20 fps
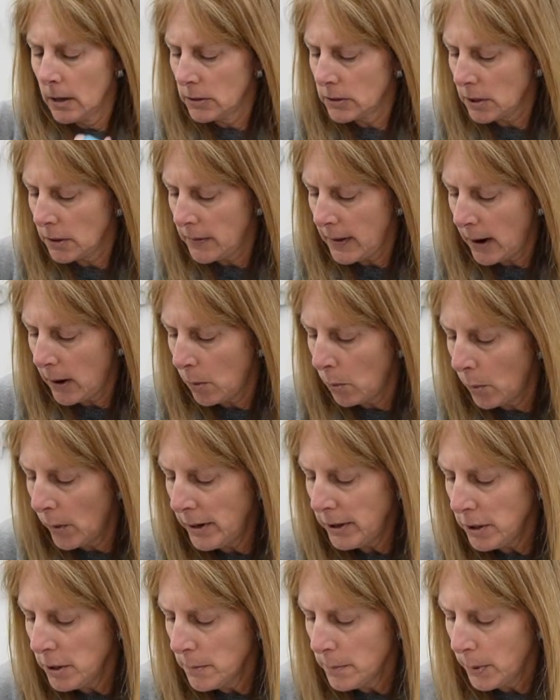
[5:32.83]
so that
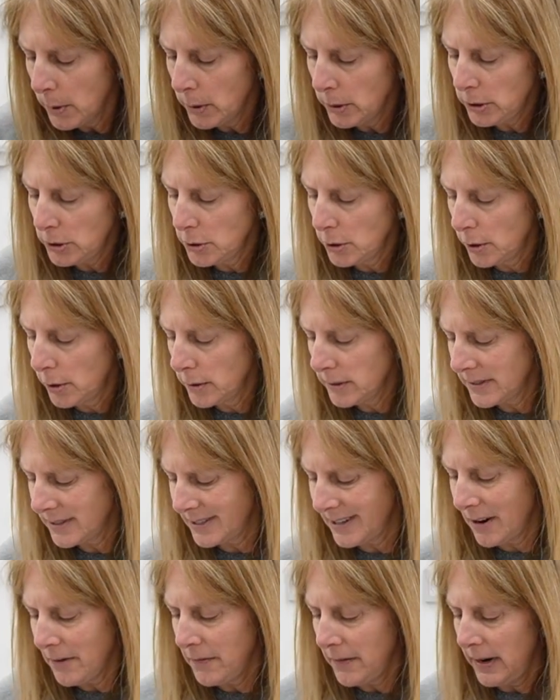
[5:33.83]
when you put your
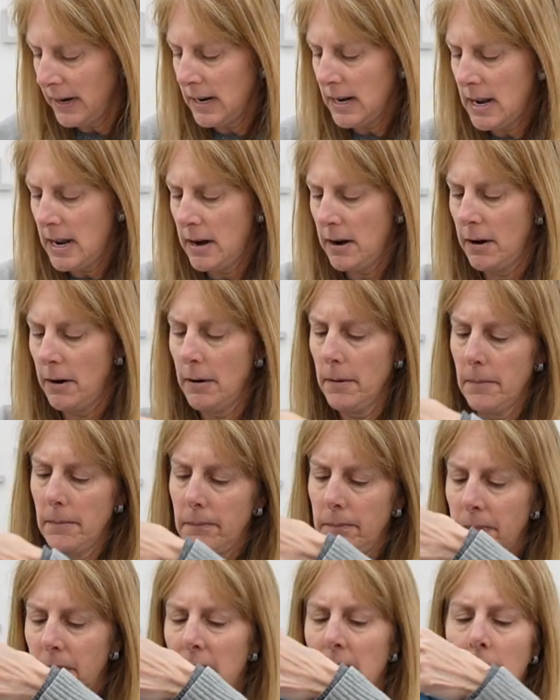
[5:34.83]
stuff in here,
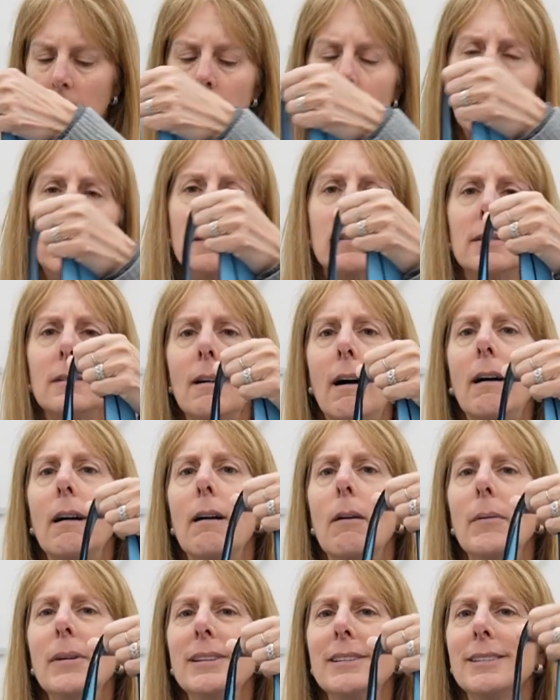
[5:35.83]
it is not
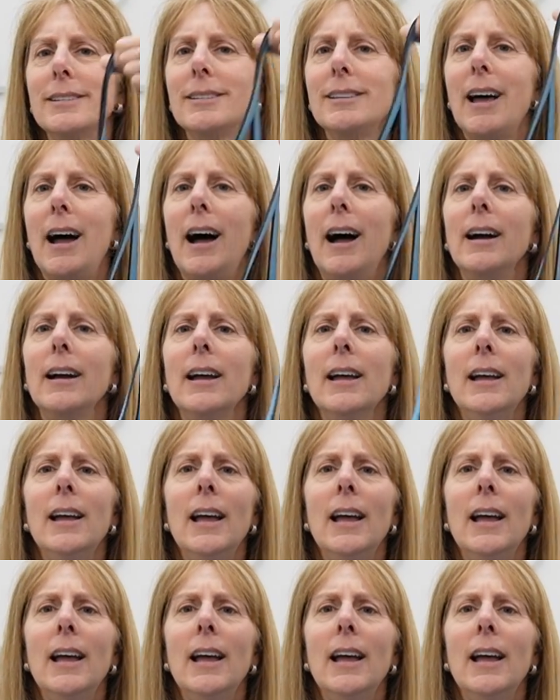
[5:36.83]
going to sag.